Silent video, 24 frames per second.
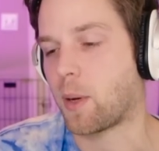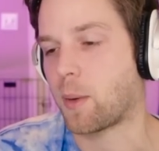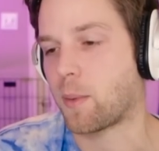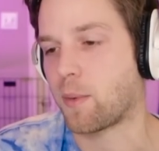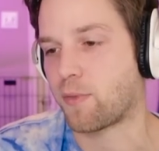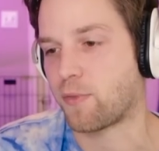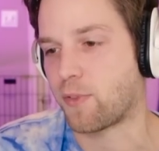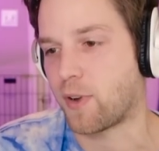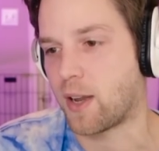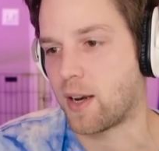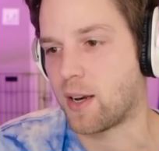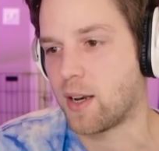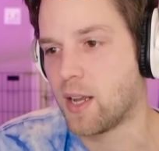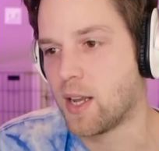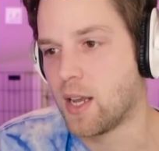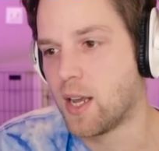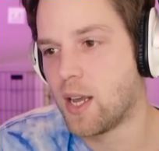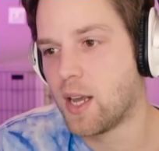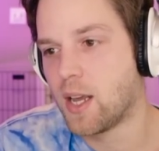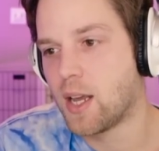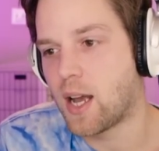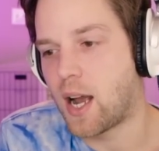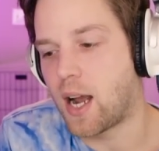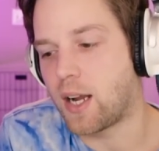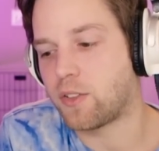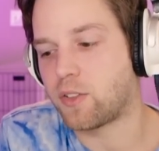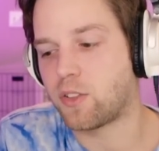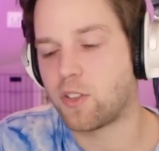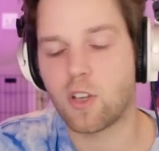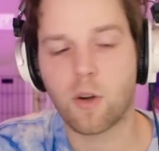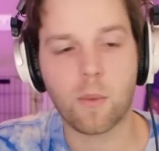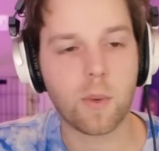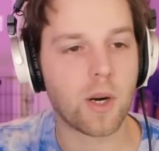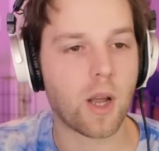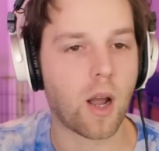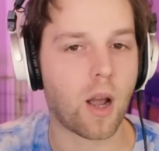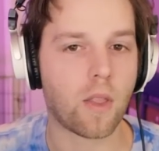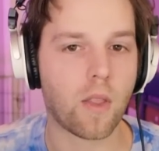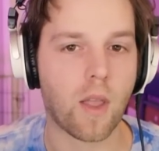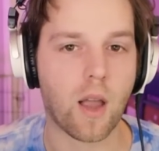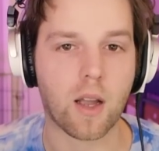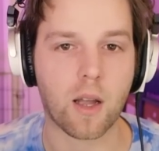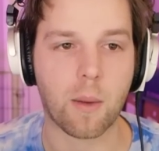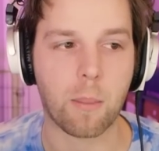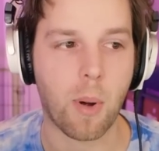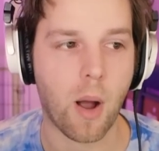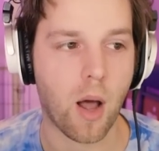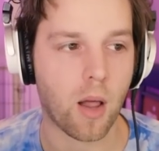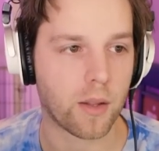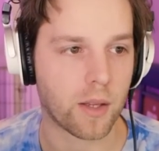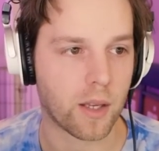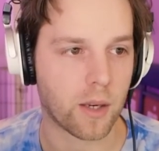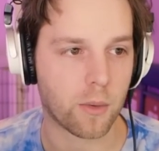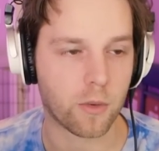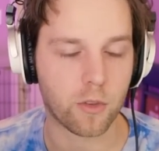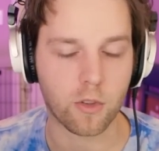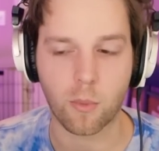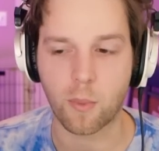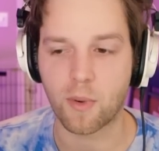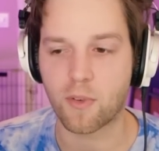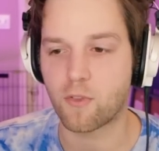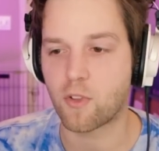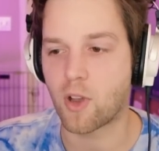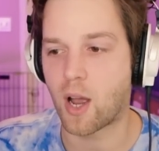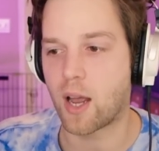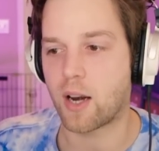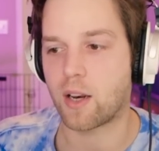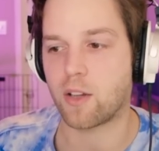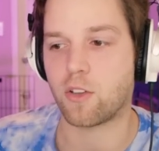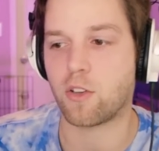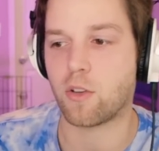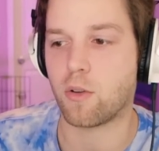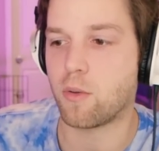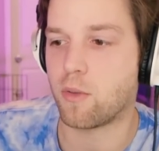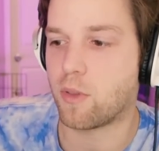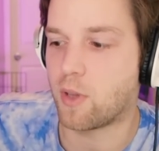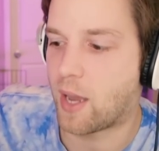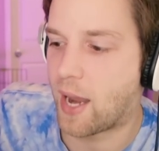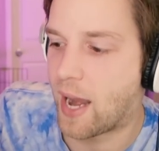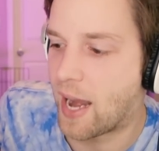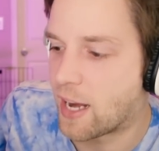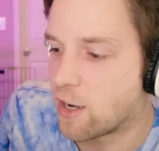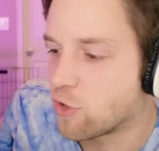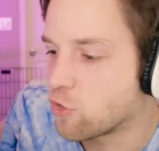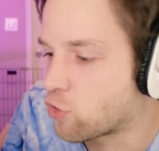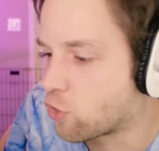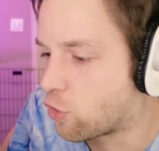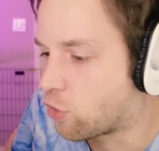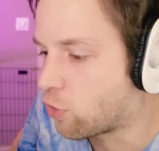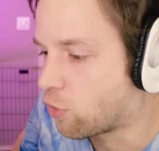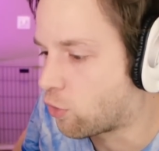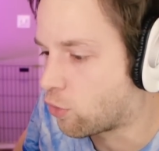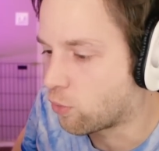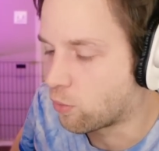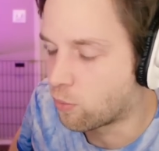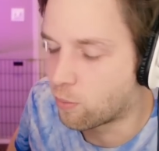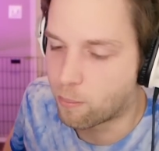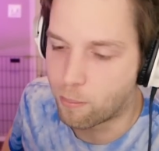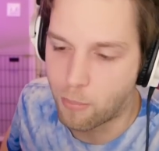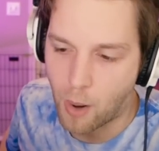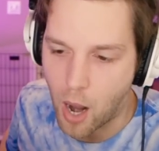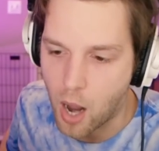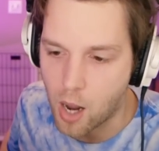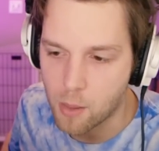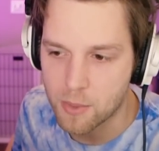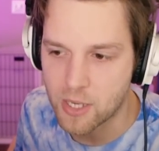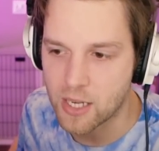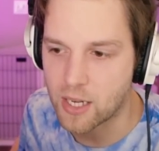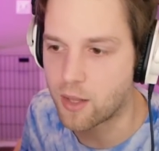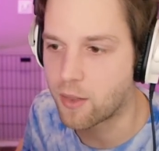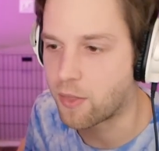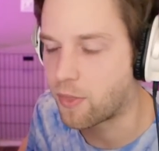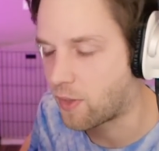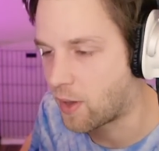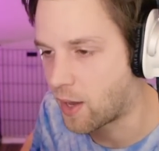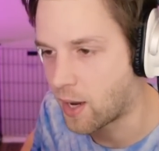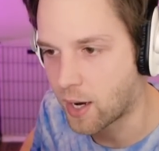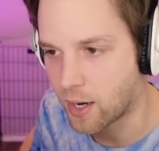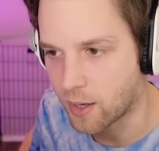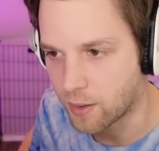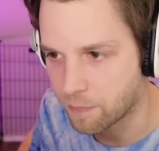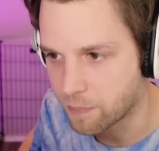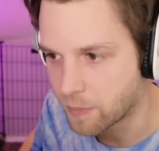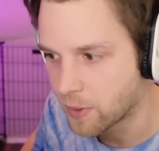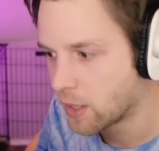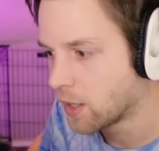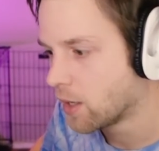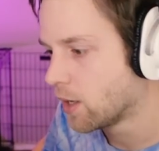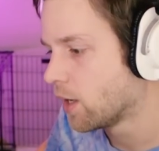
That'll be fun. I still want to unlock Apollyon, so we've got to do the angel bombing thing.